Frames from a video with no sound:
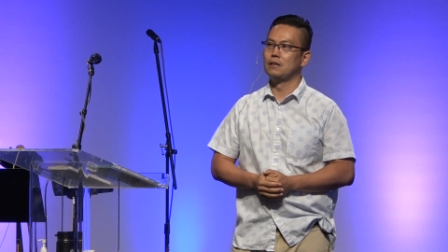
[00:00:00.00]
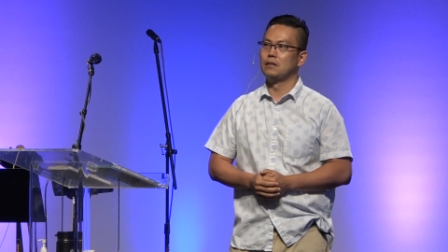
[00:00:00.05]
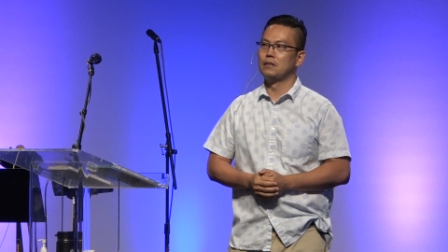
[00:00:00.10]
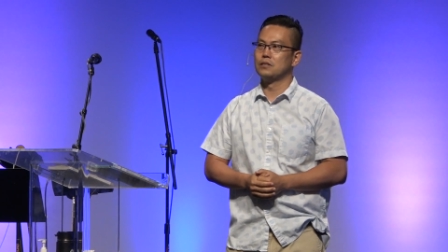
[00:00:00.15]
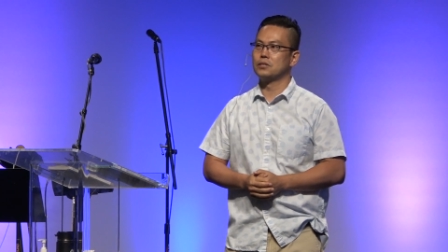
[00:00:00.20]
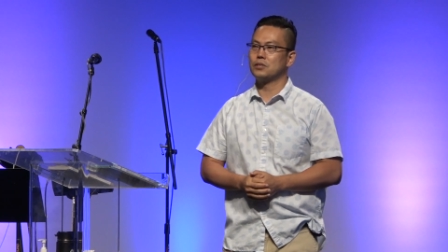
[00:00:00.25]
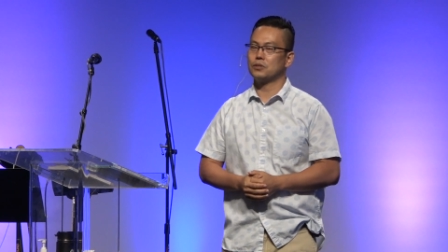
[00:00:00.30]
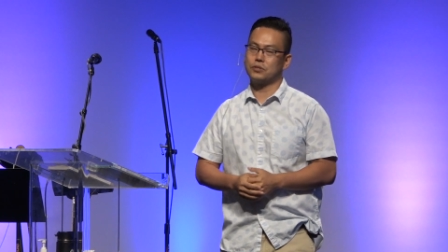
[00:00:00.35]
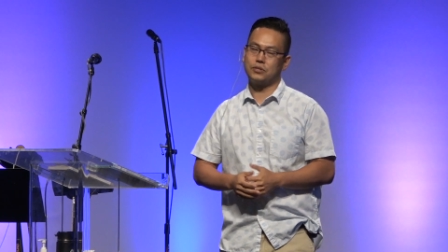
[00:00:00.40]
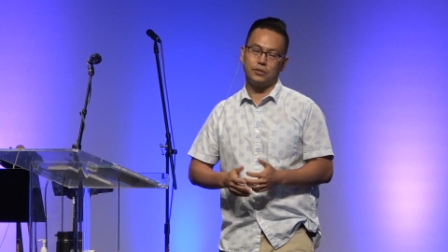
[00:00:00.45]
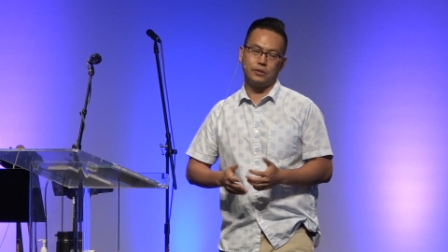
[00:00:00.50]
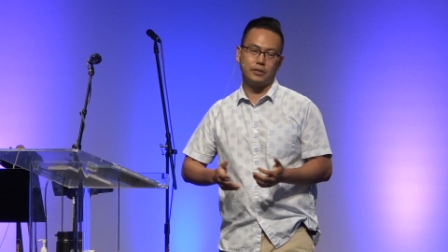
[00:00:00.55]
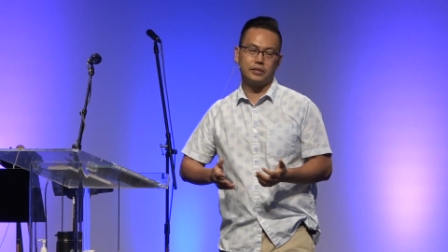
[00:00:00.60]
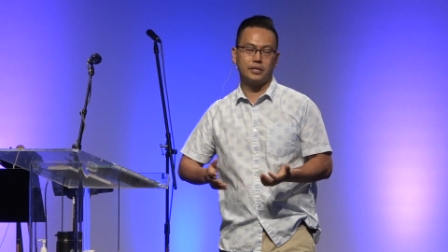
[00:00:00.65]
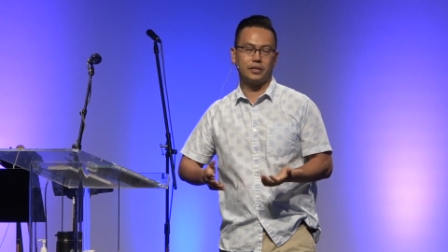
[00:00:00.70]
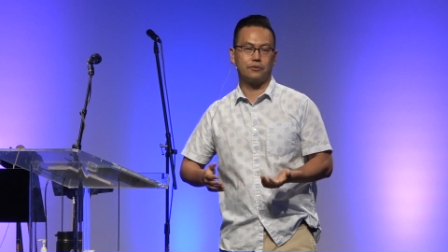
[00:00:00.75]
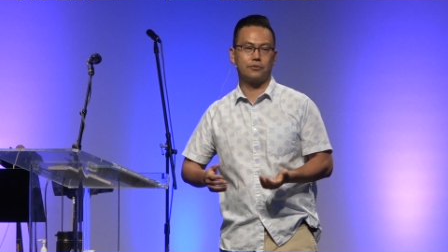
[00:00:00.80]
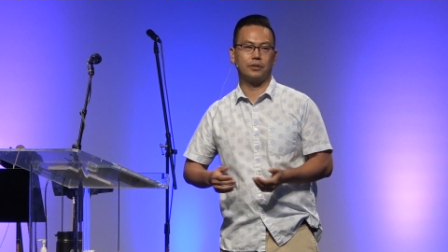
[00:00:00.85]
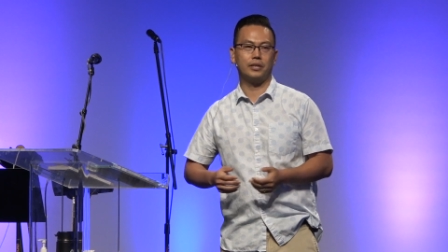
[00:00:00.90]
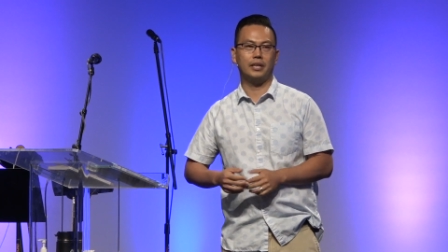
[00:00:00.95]
So, to a
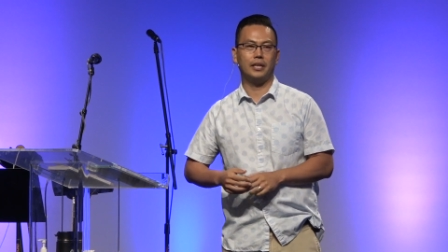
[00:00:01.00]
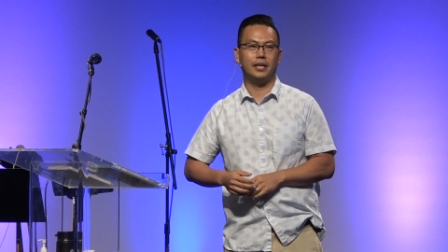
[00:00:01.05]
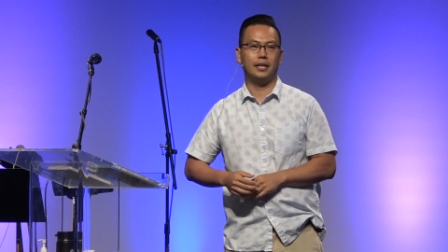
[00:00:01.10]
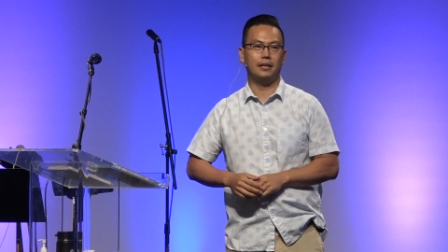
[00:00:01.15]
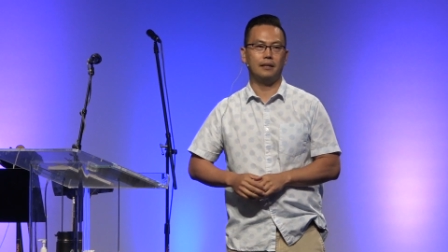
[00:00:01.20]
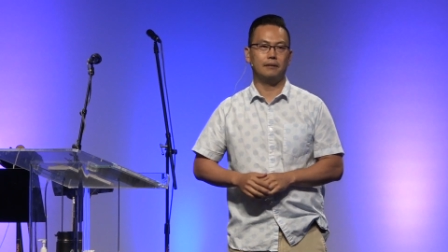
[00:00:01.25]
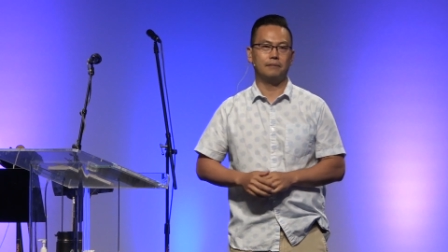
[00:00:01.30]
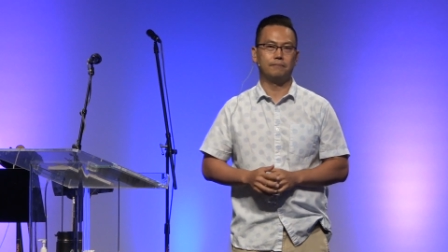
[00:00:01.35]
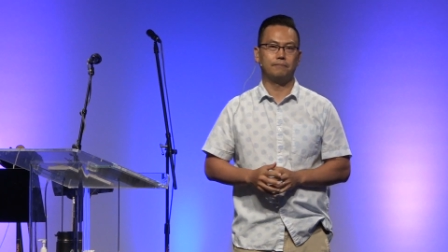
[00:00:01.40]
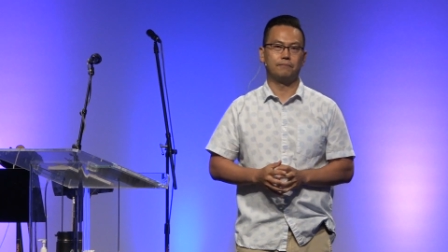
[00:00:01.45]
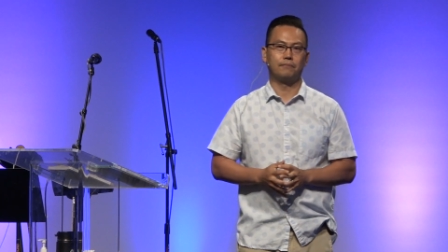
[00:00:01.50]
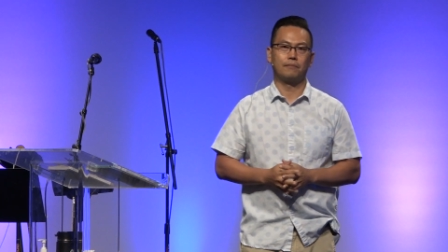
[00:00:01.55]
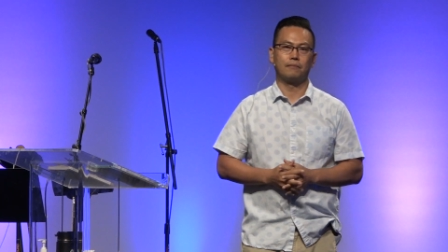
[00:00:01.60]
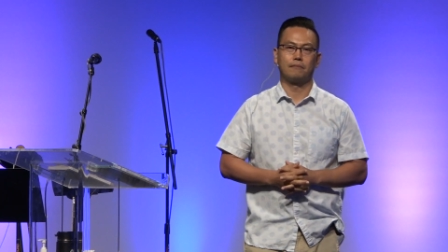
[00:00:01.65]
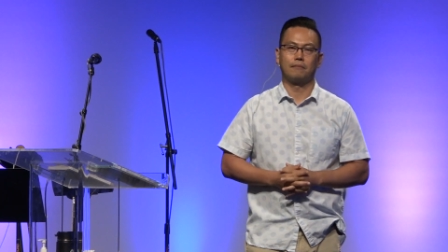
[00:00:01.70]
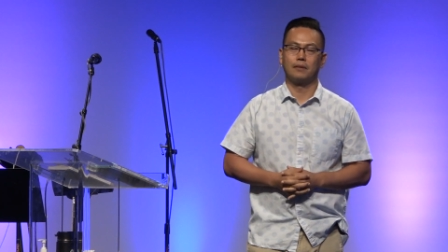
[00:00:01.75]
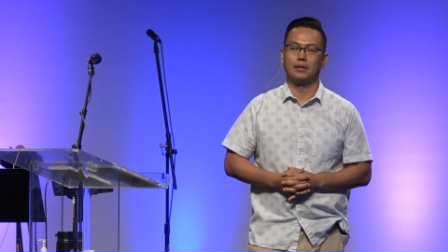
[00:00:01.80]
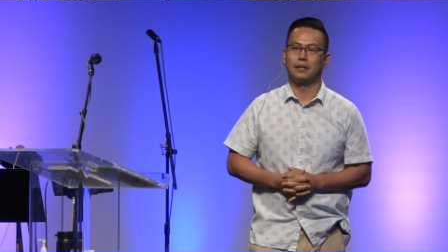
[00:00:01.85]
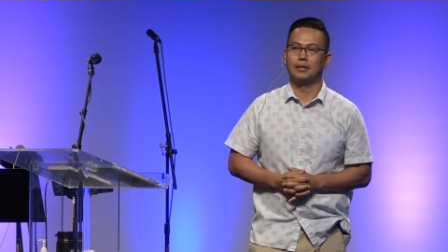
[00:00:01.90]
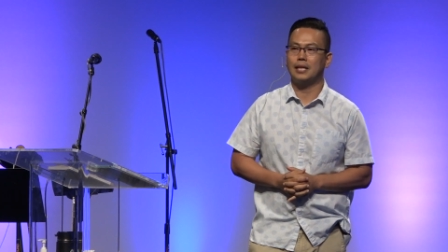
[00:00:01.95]
degree,
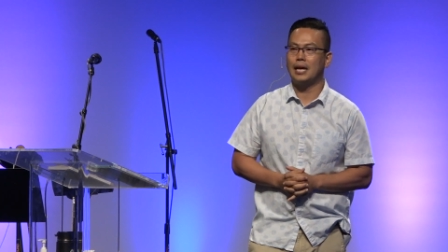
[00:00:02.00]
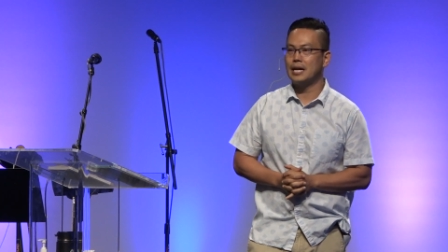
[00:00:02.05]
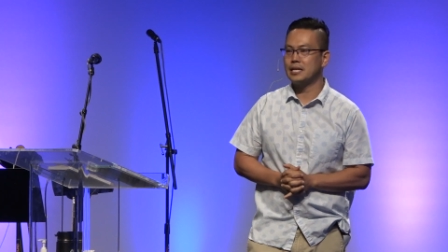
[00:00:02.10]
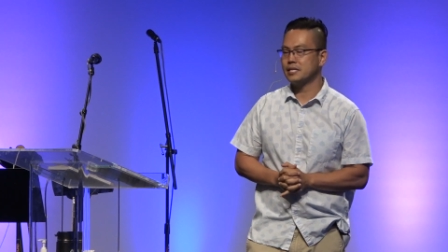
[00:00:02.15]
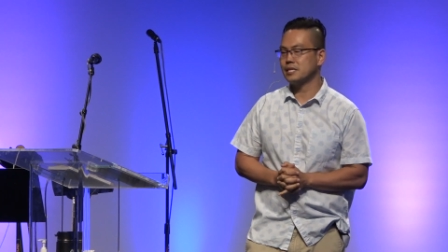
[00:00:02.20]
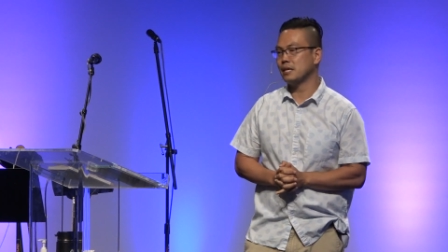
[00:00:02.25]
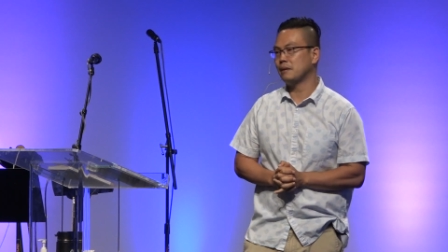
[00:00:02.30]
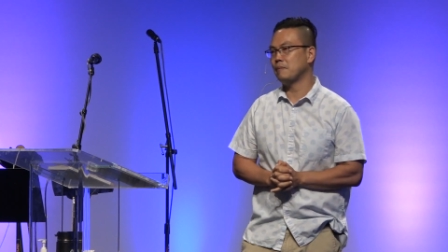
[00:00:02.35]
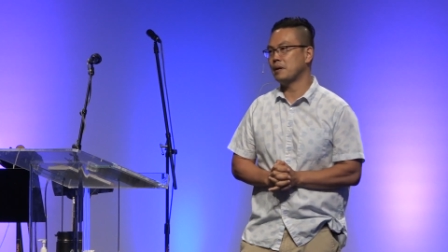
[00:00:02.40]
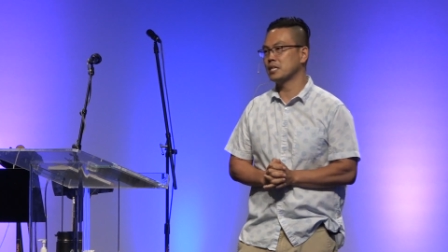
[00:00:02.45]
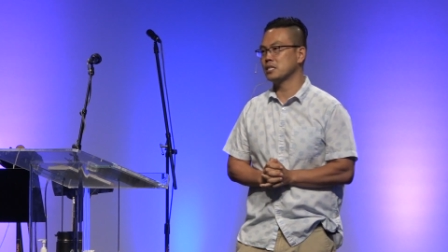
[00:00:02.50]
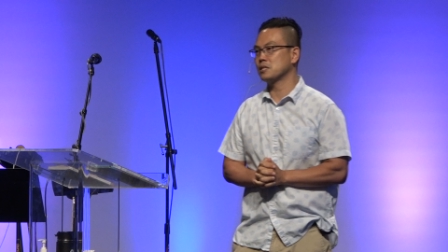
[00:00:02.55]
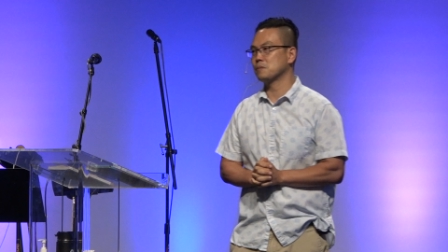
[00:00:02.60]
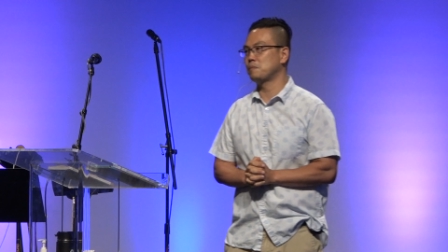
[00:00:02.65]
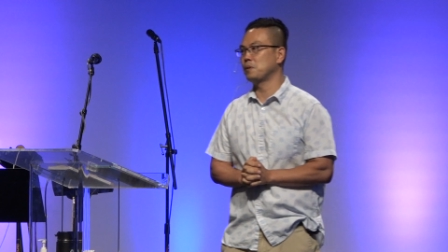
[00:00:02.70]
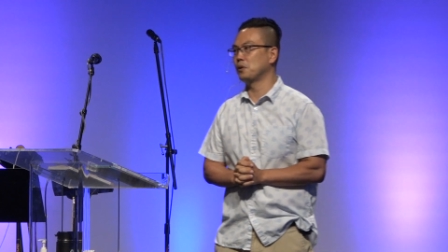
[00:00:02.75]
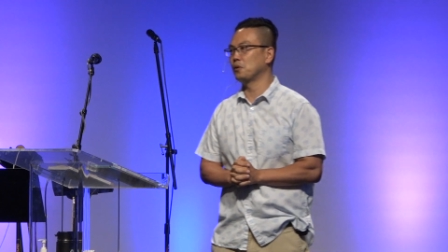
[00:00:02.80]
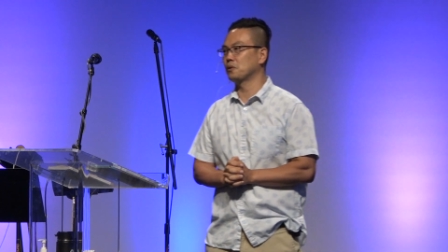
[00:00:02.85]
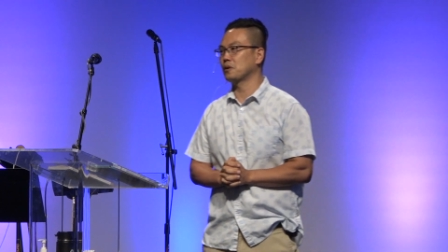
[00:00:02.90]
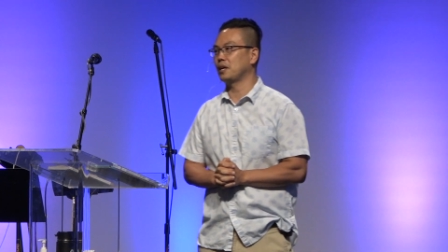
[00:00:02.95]
last time I spoke,